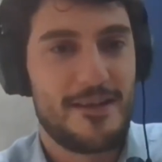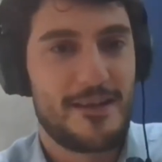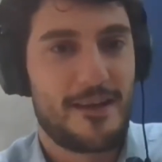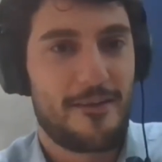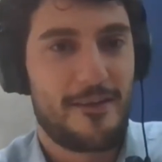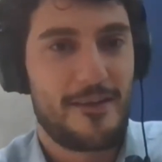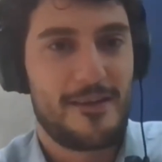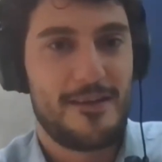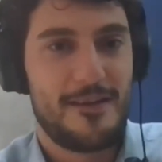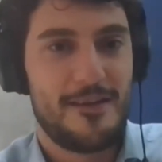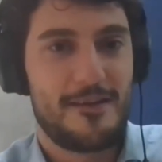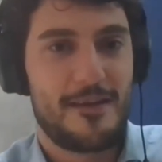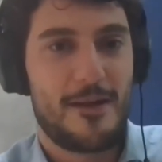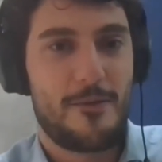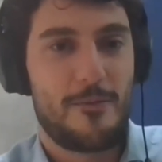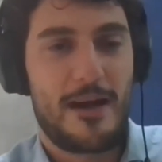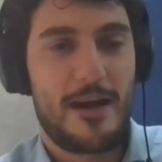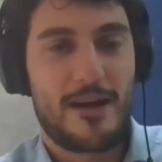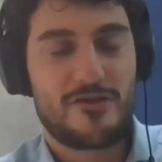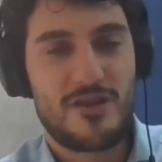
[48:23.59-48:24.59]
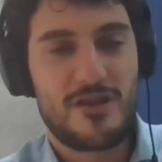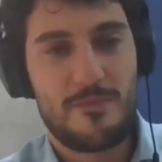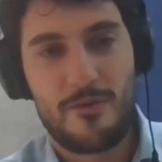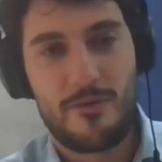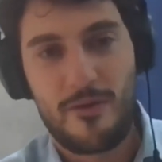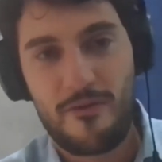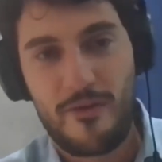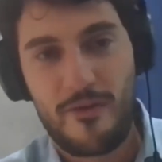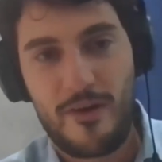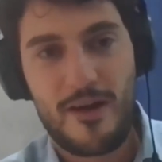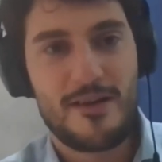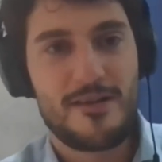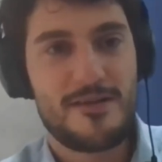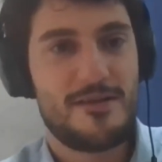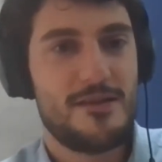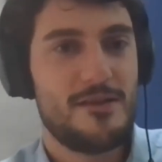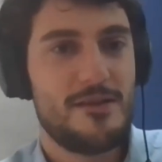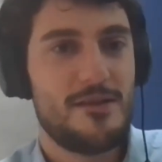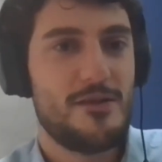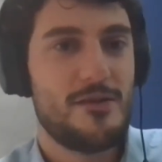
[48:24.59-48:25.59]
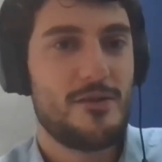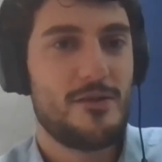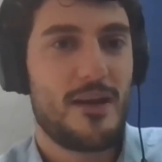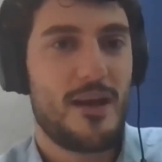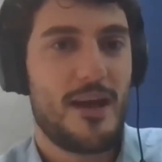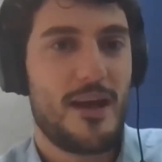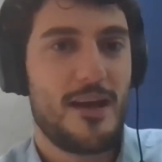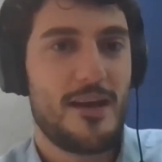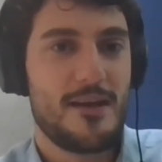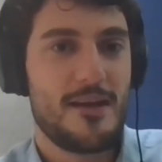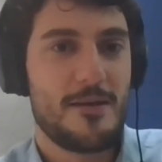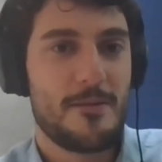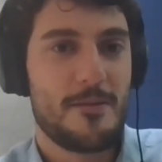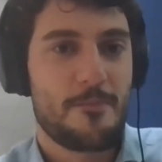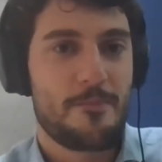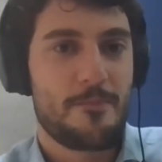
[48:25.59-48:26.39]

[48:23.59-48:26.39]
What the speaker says: criteria would actually be revised in the UK.